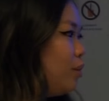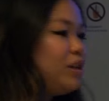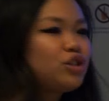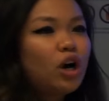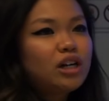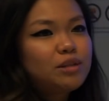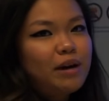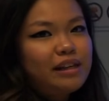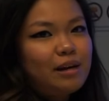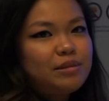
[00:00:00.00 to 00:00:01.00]
will be charged
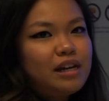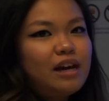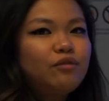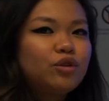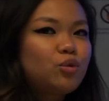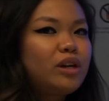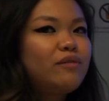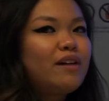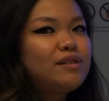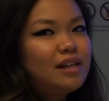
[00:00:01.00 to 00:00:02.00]
by the MTA for
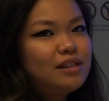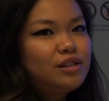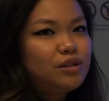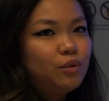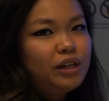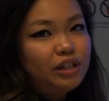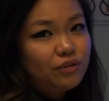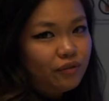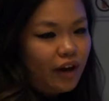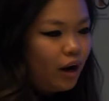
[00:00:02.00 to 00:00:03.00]
25 cents to each
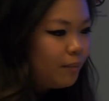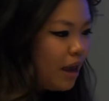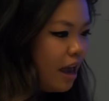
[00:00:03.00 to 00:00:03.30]
fare.